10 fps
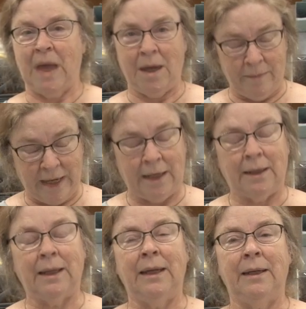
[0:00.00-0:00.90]
I am
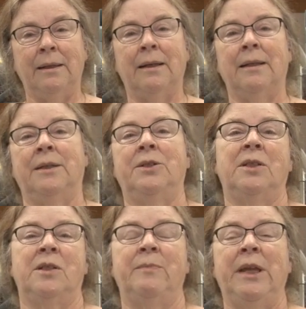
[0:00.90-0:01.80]
Anne Lane,
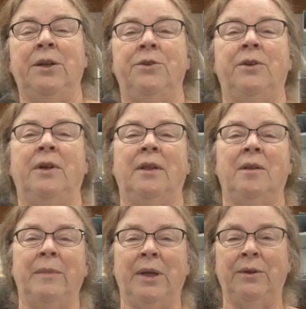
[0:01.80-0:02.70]
Collections Manager at
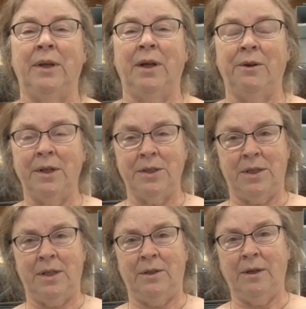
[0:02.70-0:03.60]
the Mountain Heritage
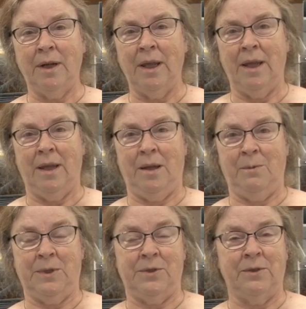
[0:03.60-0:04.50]
Center at
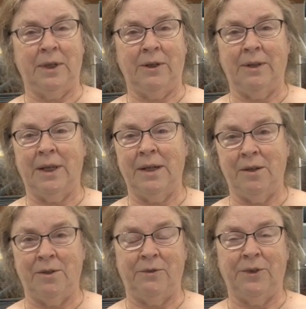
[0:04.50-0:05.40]
Western Carolina
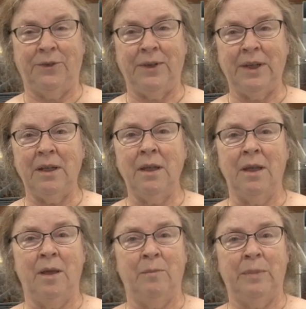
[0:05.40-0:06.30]
University.
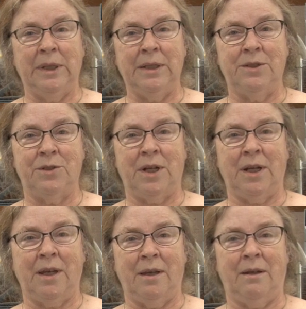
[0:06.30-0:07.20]
Please
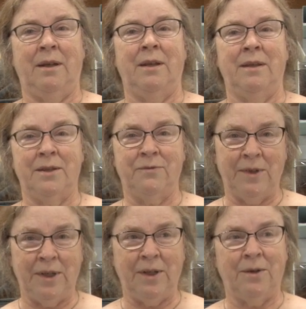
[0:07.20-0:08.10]
check out this
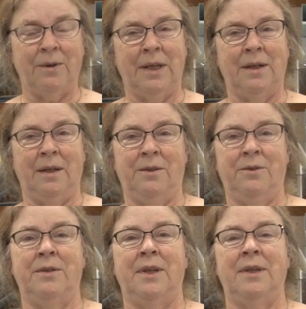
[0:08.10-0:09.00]
video and
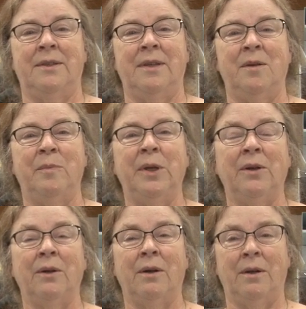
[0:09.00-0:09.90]
others as they
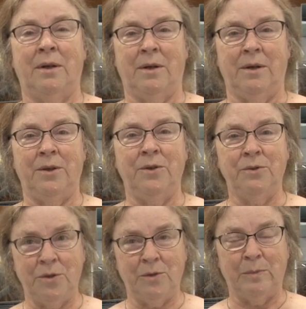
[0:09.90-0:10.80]
appear on our
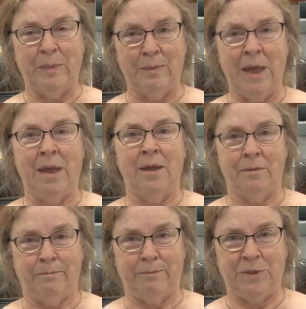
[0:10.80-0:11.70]
YouTube
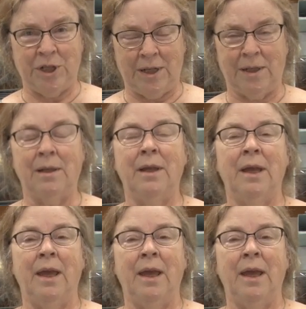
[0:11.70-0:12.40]
channel.